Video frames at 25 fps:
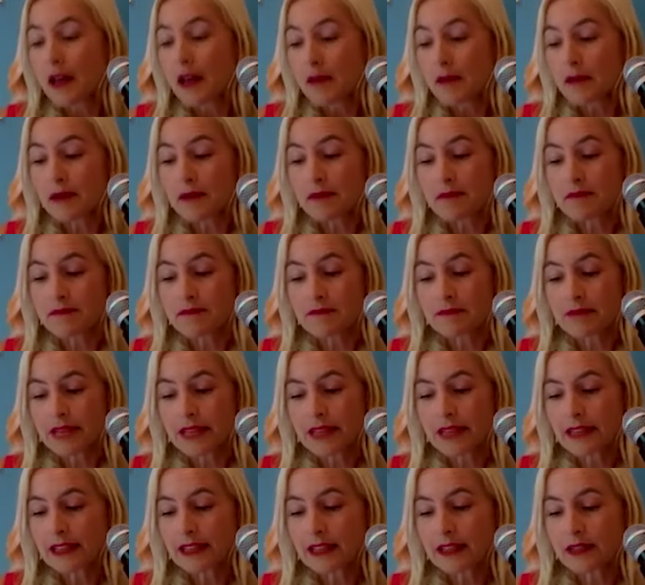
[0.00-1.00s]
But
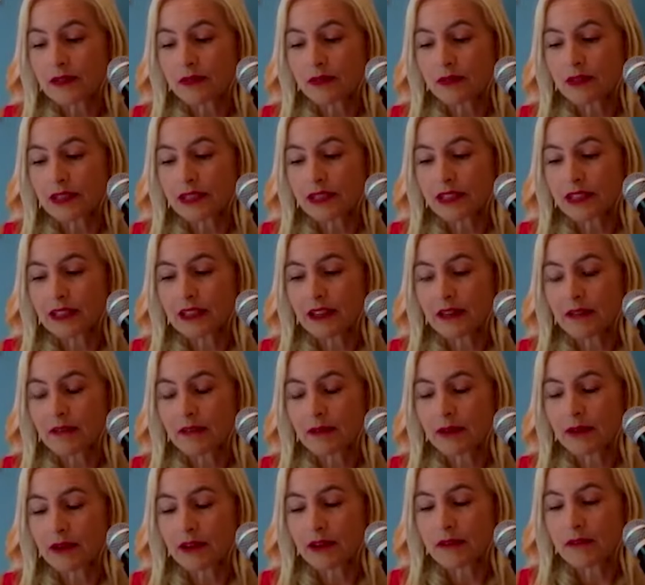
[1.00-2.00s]
mainly, it's really a
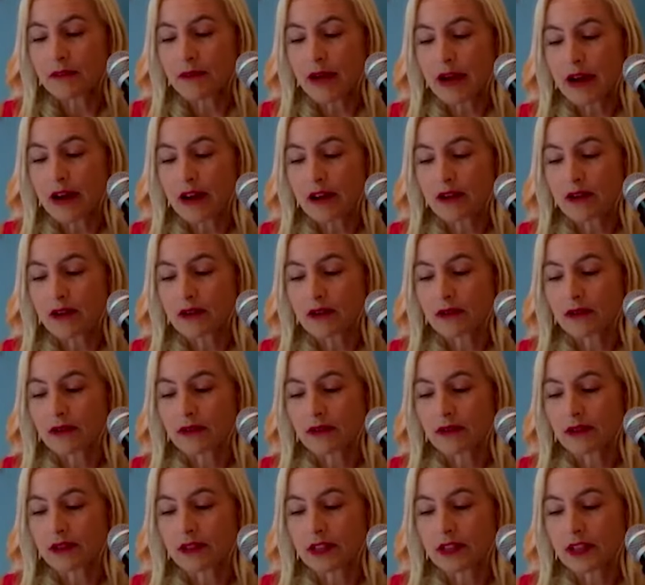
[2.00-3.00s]
book about,
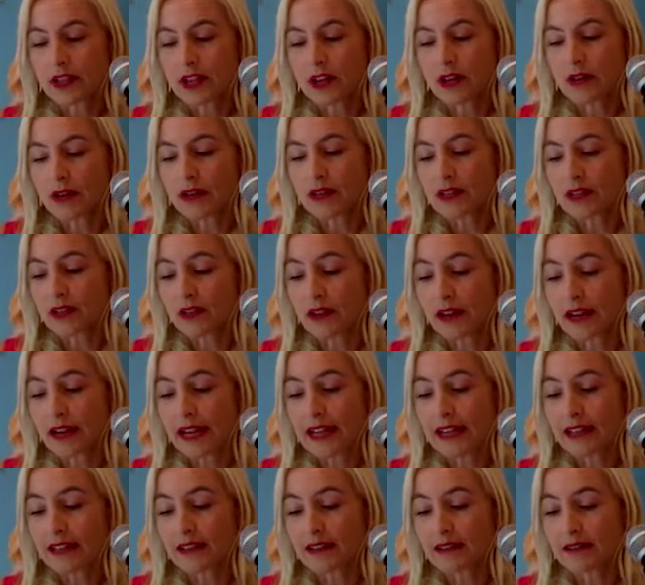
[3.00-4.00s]
you know, it's a
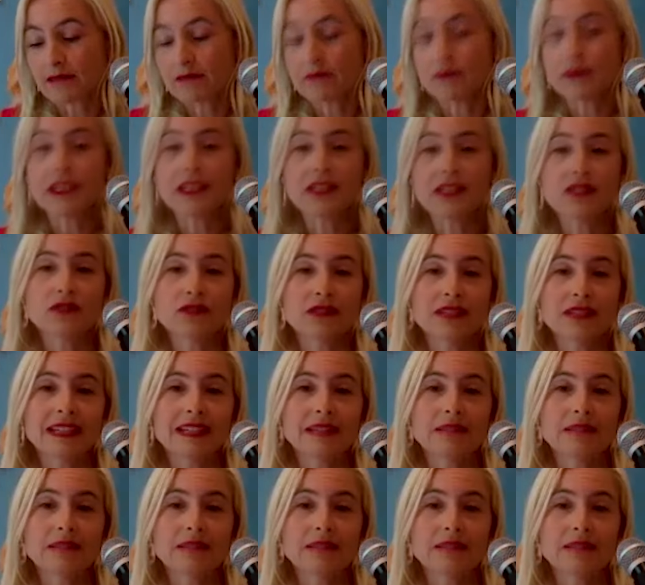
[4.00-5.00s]
great beach
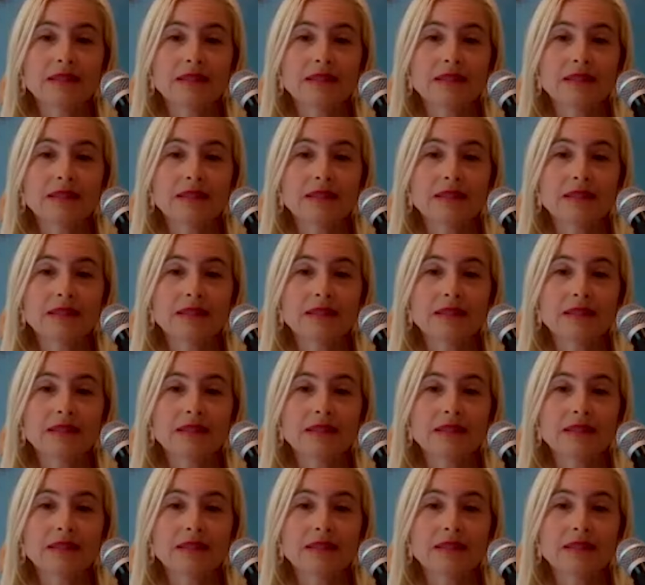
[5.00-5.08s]
read